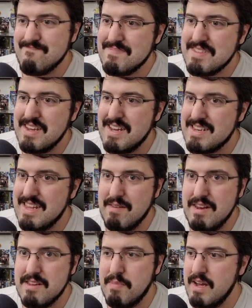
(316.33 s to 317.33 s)
God damn, I
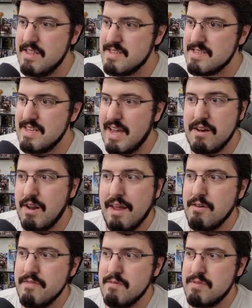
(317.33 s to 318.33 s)
need to buy this. I
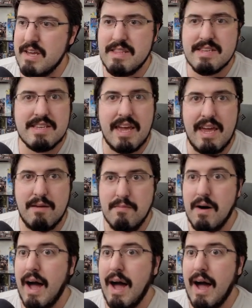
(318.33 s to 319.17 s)
don't even play this game.